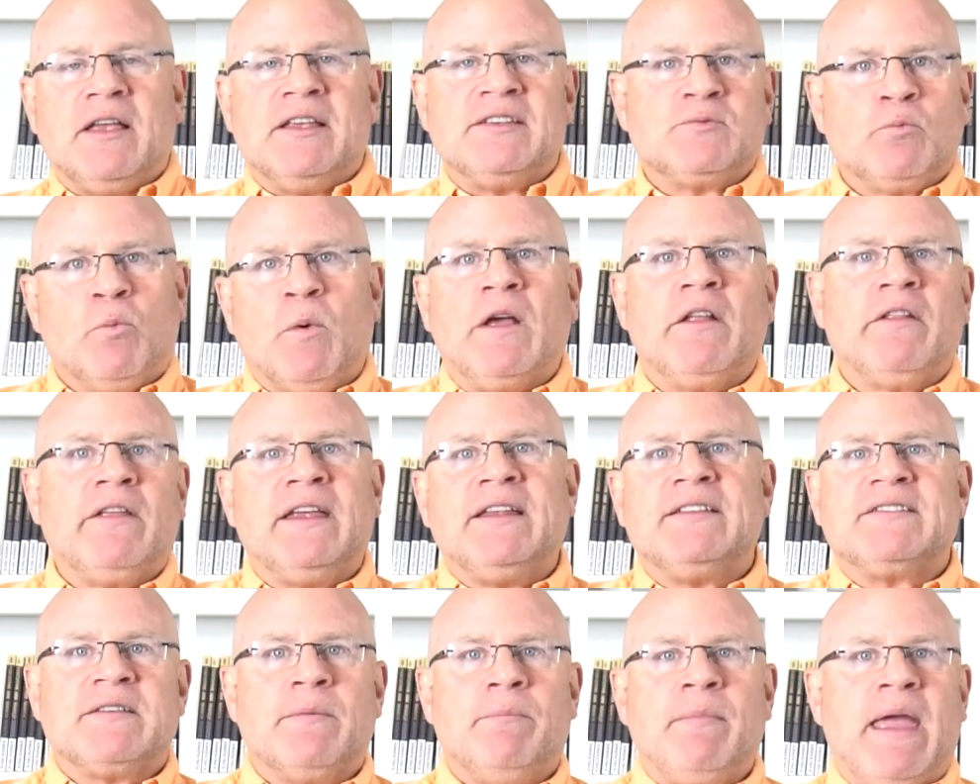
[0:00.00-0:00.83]
is
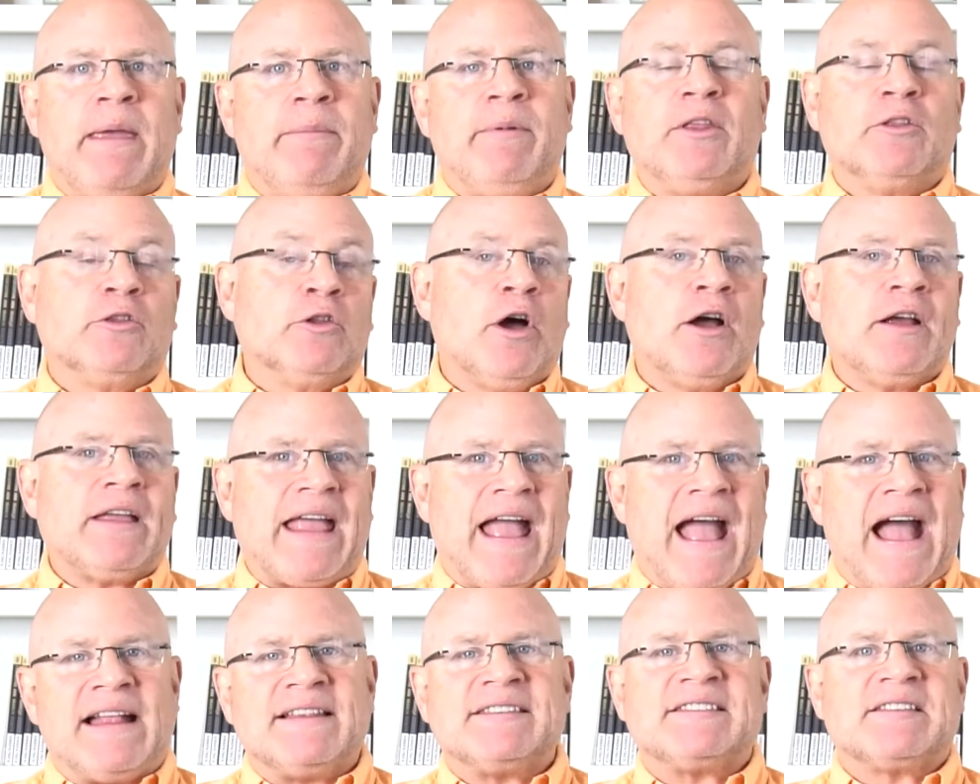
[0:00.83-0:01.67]
willing to maybe
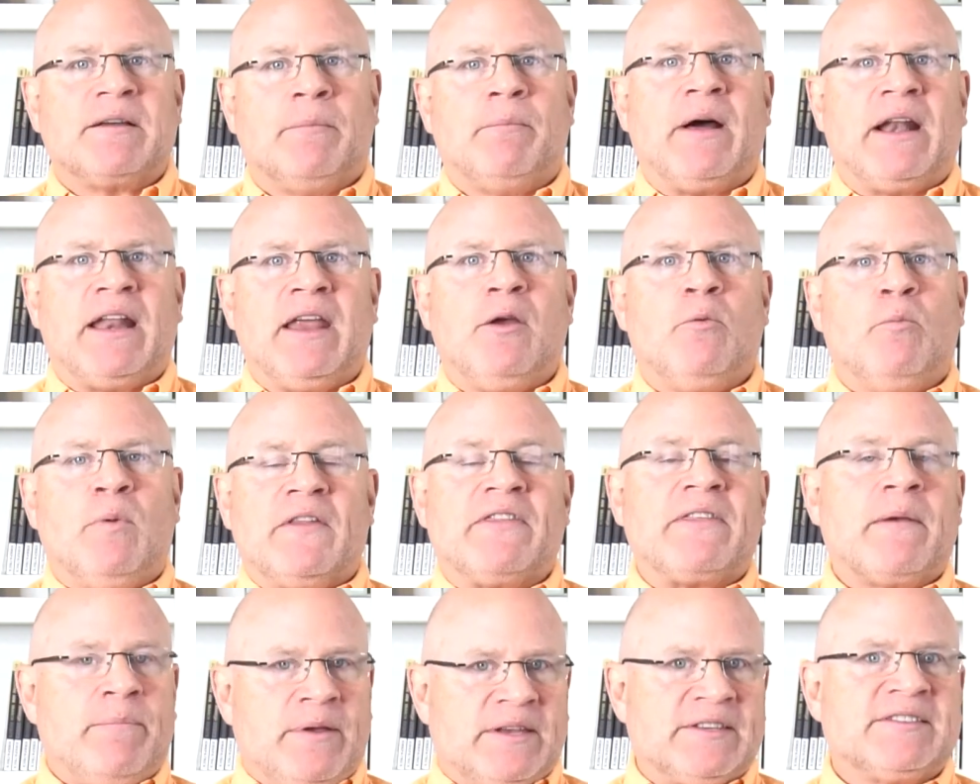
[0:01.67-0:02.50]
look at somebody
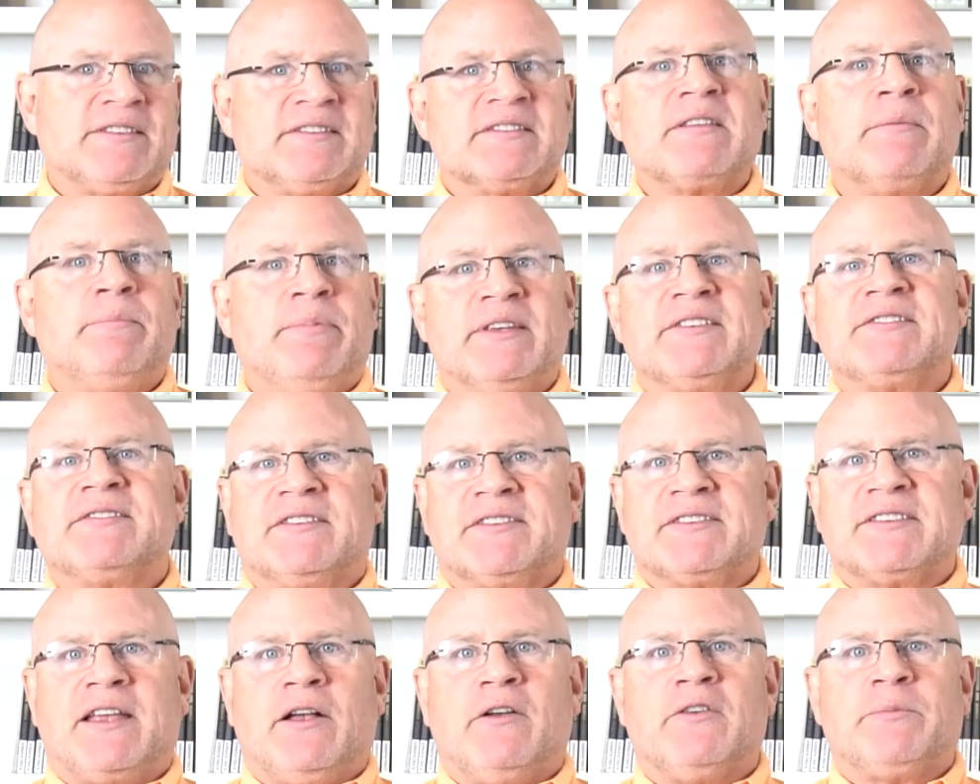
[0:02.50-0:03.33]
with a business to
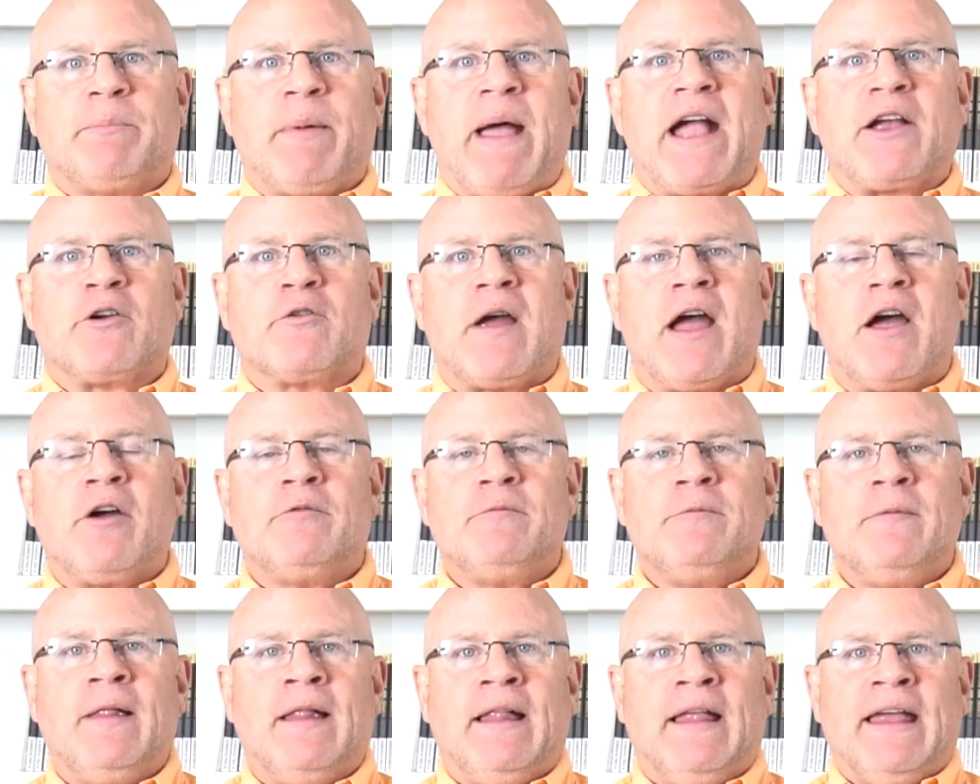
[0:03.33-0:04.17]
business sales background.